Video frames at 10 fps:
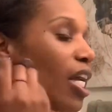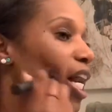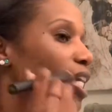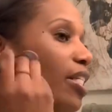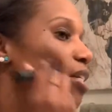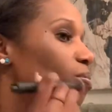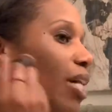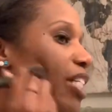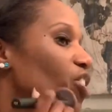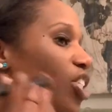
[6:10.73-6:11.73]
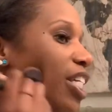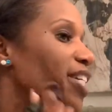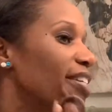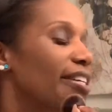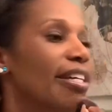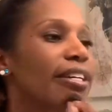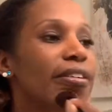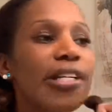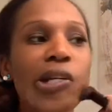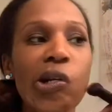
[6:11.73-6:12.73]
I did my cheek
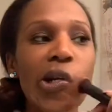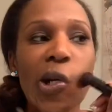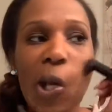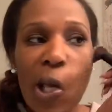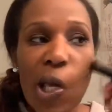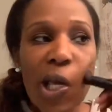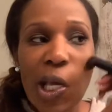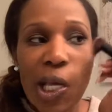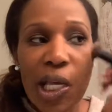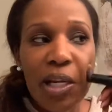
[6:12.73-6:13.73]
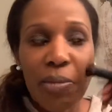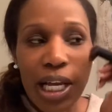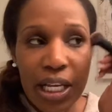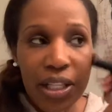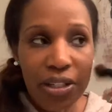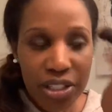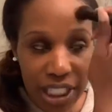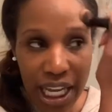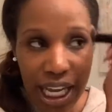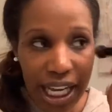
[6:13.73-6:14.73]
and my other
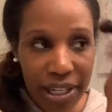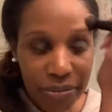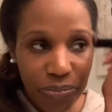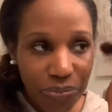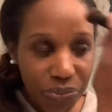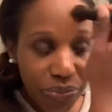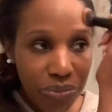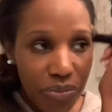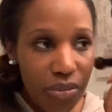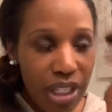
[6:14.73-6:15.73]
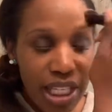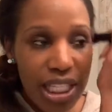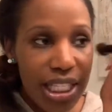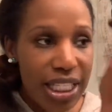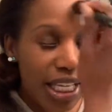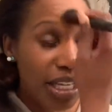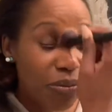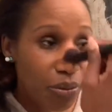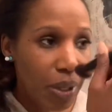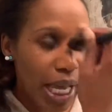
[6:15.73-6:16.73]
side the
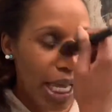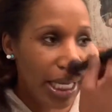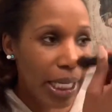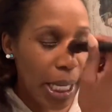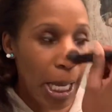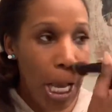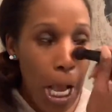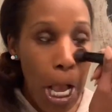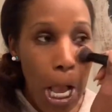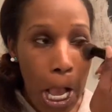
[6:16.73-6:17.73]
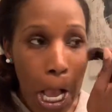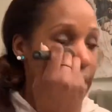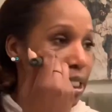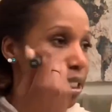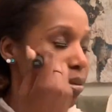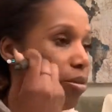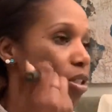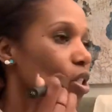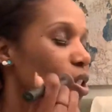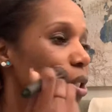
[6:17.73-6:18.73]
same way
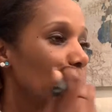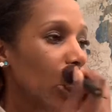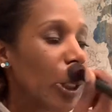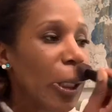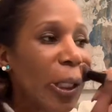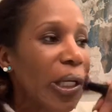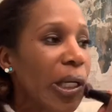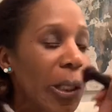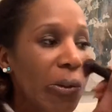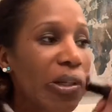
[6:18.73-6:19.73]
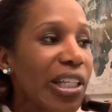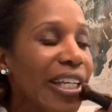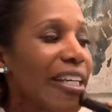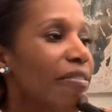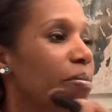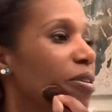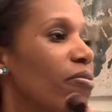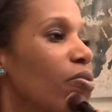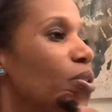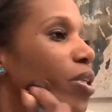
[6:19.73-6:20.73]
seems to really give me
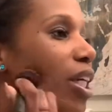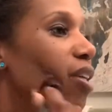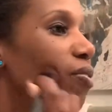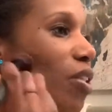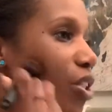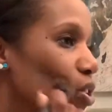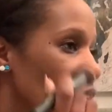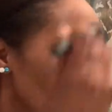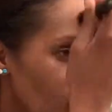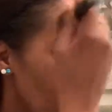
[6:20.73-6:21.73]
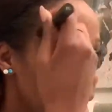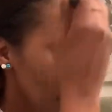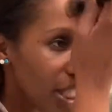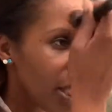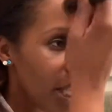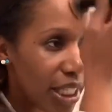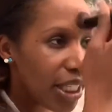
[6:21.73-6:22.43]
full coverage across